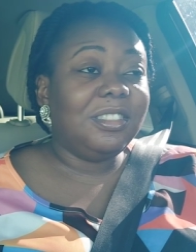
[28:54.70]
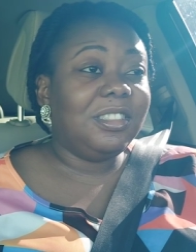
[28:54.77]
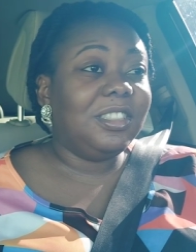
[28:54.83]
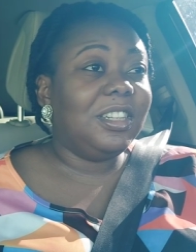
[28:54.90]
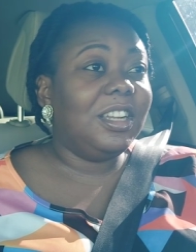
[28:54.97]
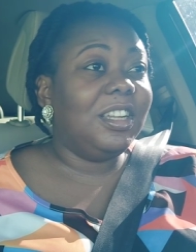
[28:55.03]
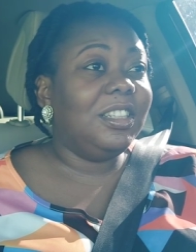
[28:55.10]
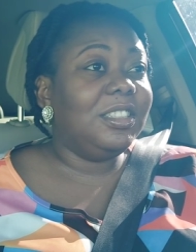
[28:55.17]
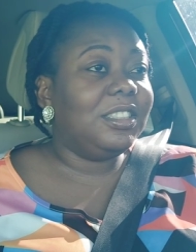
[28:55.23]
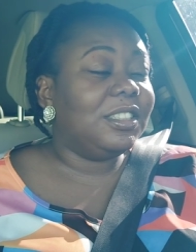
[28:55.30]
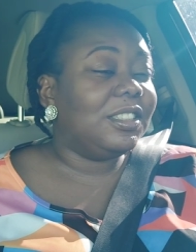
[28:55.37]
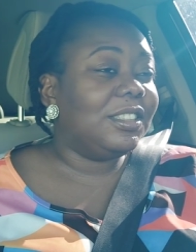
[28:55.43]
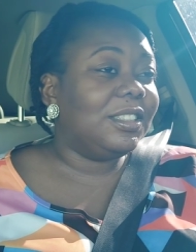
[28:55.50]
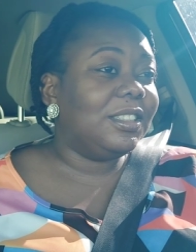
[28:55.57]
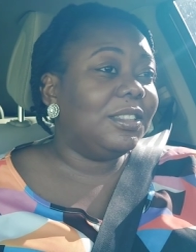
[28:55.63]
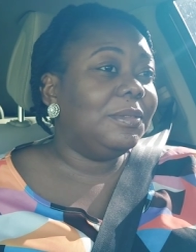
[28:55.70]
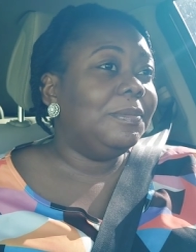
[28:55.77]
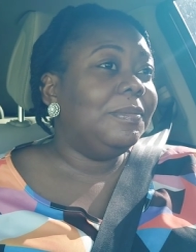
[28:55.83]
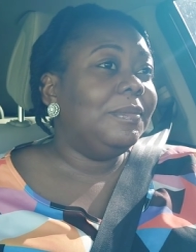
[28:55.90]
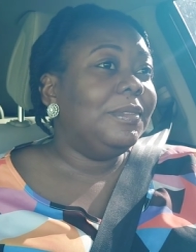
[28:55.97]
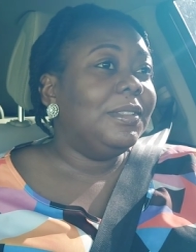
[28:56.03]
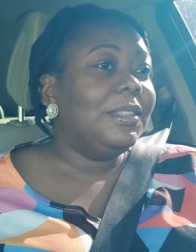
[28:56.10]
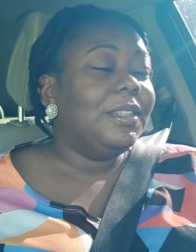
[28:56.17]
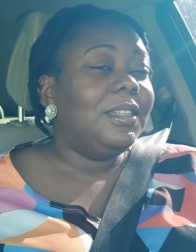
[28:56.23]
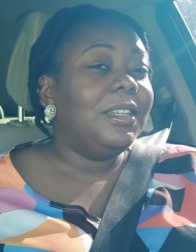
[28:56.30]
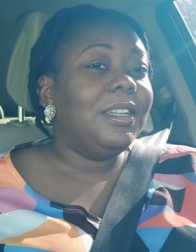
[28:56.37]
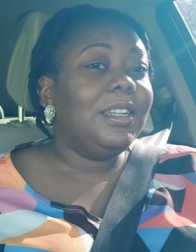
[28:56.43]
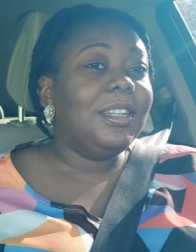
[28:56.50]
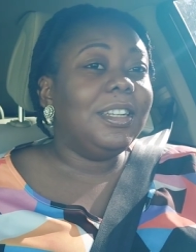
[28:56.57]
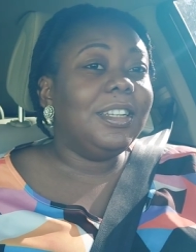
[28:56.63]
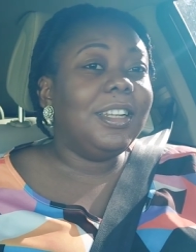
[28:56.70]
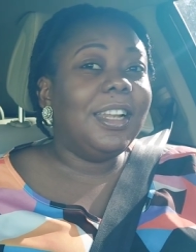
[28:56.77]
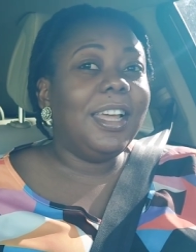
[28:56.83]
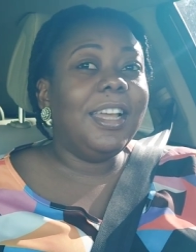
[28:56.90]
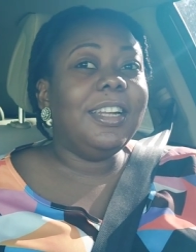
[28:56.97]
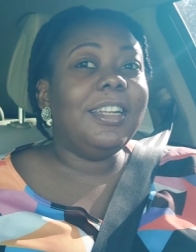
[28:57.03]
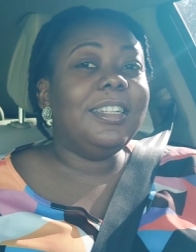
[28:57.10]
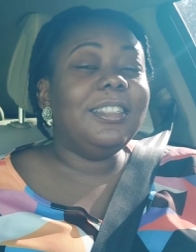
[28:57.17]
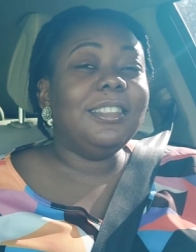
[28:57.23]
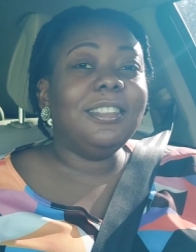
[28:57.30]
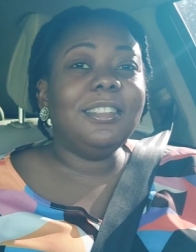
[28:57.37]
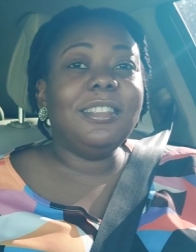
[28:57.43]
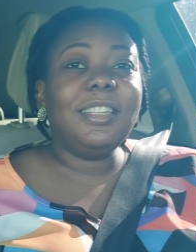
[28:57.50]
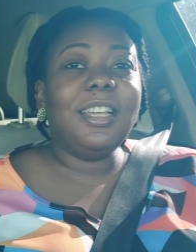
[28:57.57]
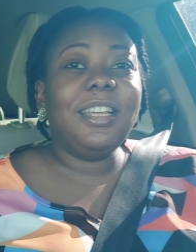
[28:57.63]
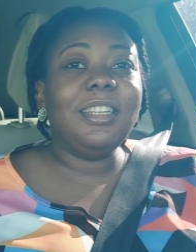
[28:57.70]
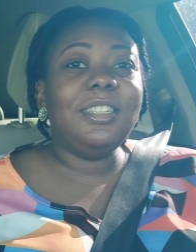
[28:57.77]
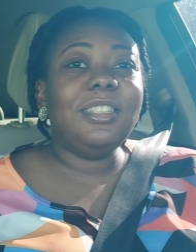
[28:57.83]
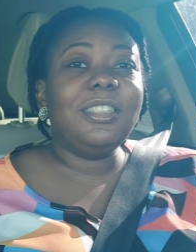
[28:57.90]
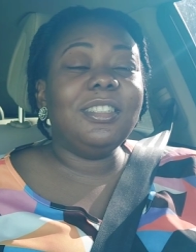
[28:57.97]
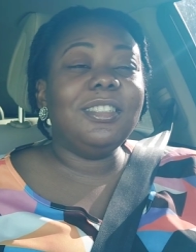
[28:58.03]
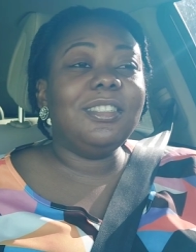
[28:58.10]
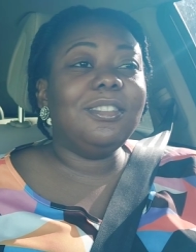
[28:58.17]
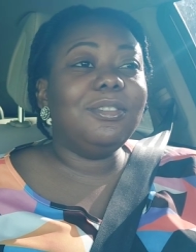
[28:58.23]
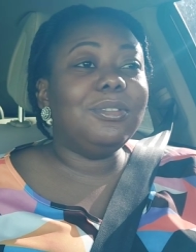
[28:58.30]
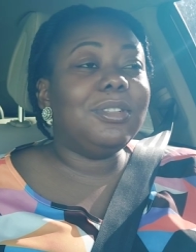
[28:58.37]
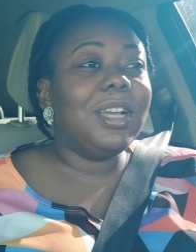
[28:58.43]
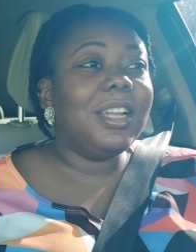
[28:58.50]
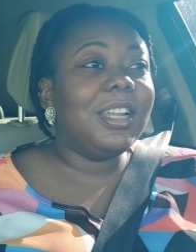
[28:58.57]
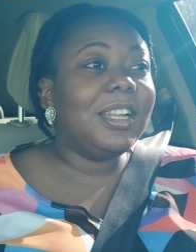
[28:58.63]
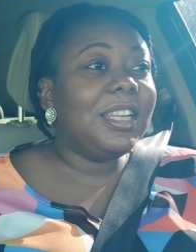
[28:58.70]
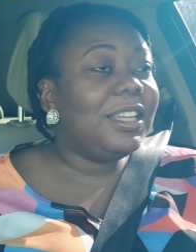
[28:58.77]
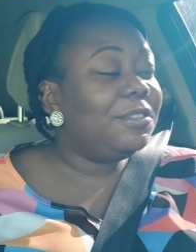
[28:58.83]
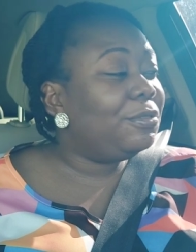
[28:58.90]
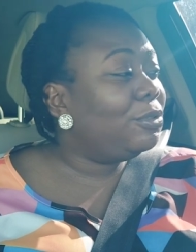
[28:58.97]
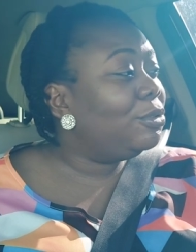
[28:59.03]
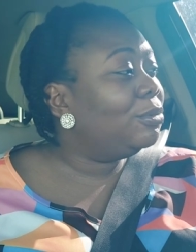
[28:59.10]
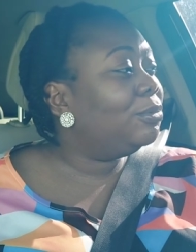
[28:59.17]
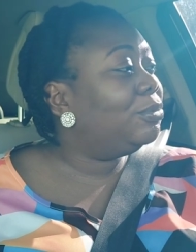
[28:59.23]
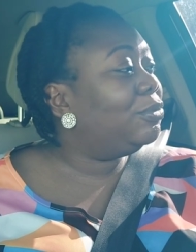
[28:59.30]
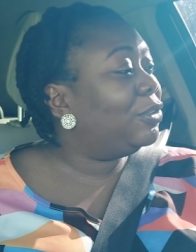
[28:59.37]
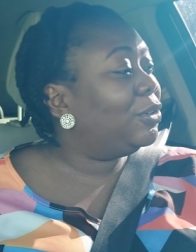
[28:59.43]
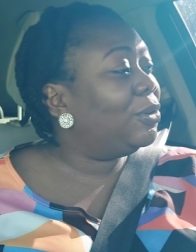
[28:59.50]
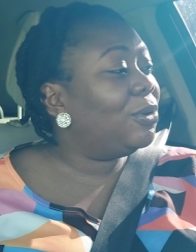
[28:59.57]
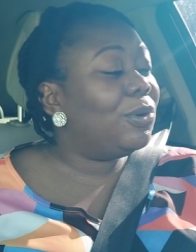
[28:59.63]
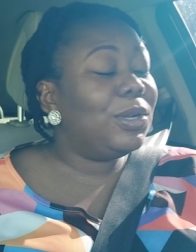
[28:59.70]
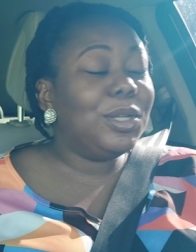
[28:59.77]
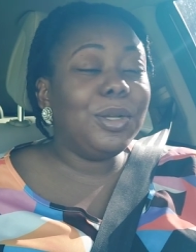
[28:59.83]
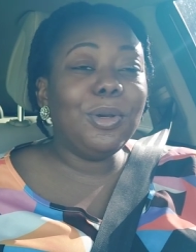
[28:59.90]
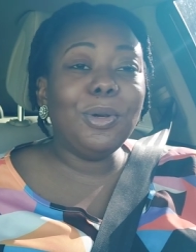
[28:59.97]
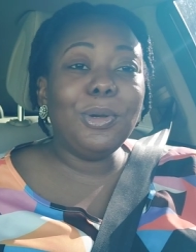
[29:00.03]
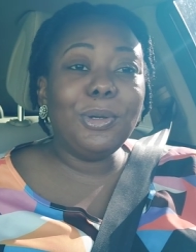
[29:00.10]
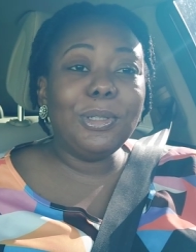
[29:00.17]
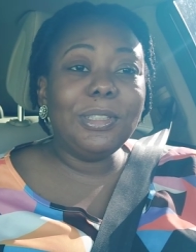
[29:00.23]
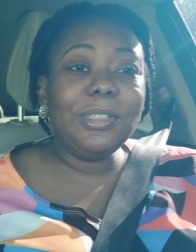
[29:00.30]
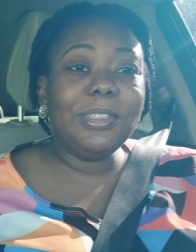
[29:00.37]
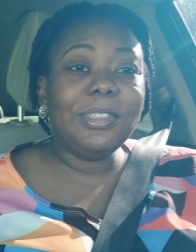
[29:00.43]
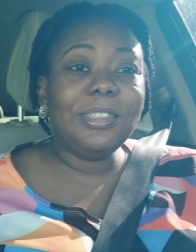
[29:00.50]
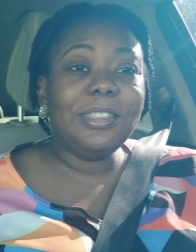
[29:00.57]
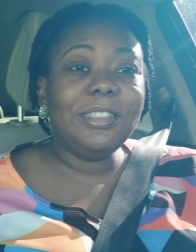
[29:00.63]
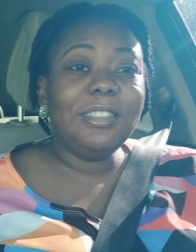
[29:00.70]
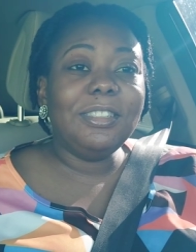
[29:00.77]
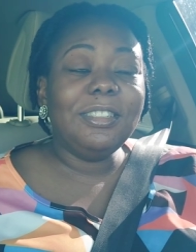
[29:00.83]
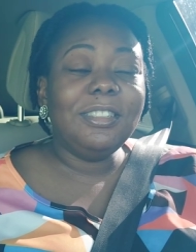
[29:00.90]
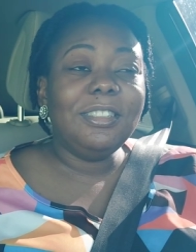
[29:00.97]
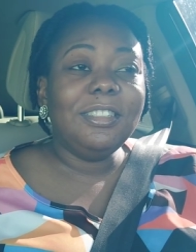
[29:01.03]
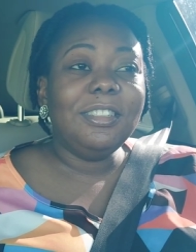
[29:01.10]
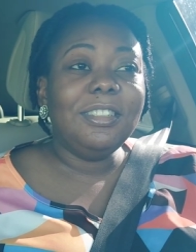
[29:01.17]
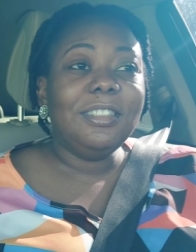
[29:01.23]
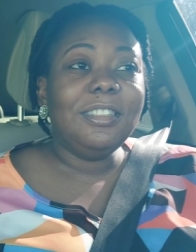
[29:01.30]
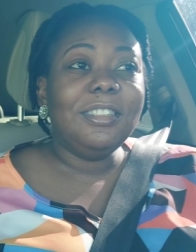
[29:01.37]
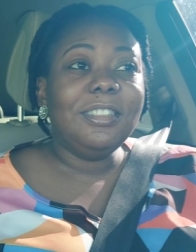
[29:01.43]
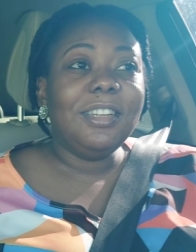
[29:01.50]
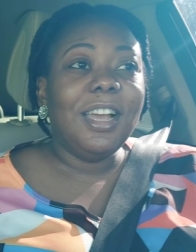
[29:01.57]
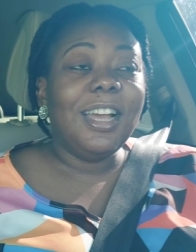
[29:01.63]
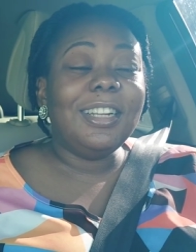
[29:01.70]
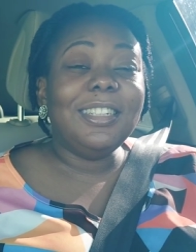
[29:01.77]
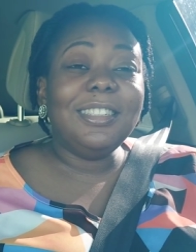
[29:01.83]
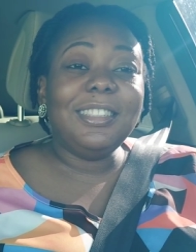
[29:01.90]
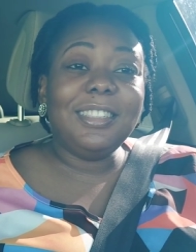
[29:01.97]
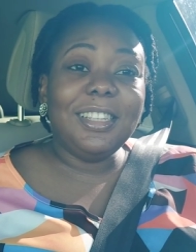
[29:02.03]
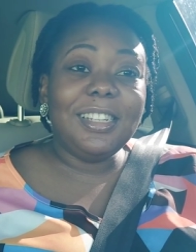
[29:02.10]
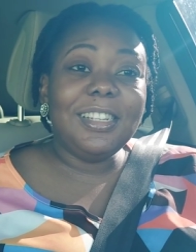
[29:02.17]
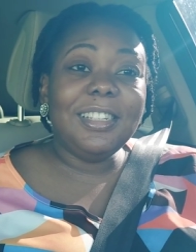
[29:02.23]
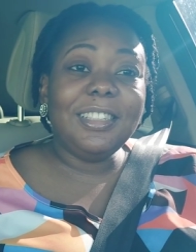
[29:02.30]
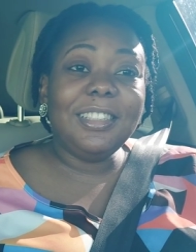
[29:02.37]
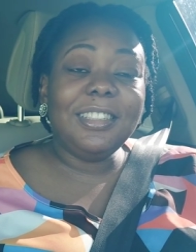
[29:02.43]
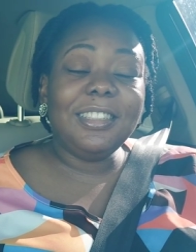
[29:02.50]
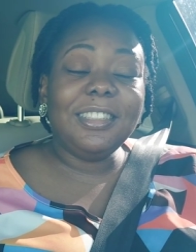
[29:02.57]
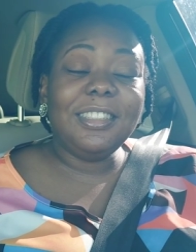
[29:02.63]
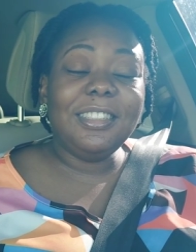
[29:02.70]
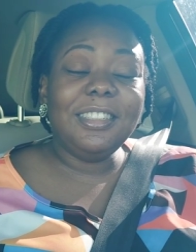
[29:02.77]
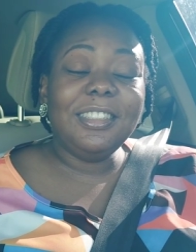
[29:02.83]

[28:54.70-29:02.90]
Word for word: Jesus you're in the line and it's just like can you leave room for the Holy Ghost and the saints